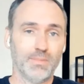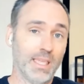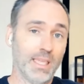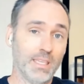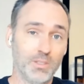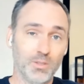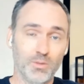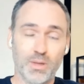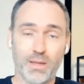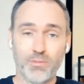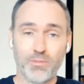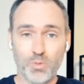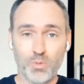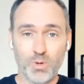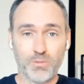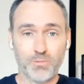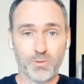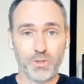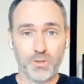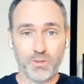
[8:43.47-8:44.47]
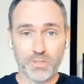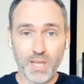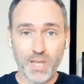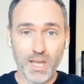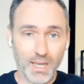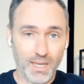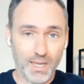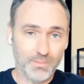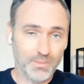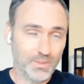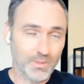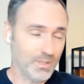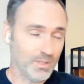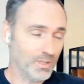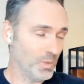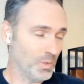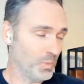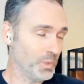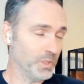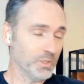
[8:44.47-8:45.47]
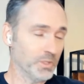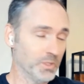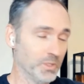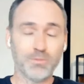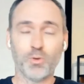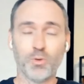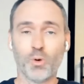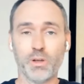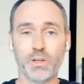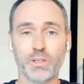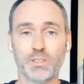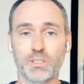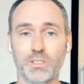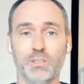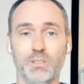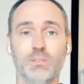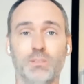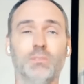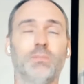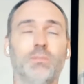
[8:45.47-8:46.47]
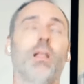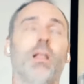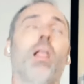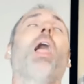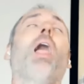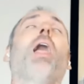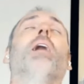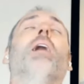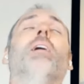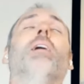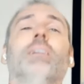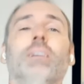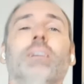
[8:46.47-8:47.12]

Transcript: thank you, everyone, for your time. We look forward to. Ah.